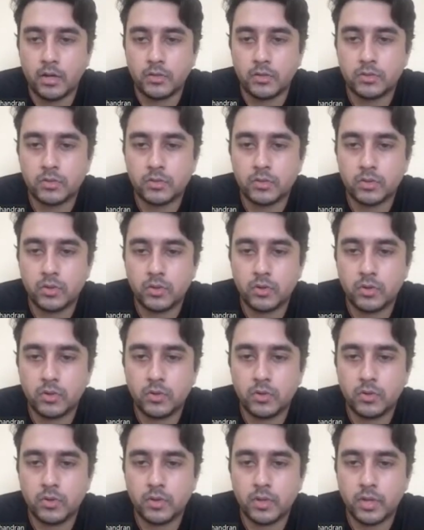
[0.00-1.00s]

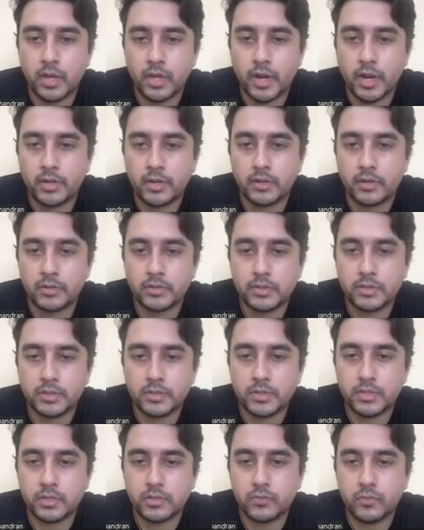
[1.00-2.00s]
So yeah, right wrist
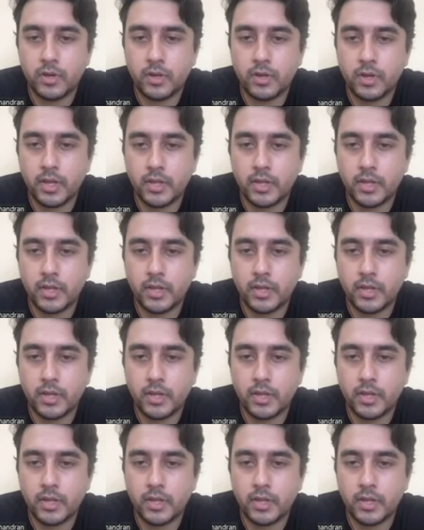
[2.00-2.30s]
is this one,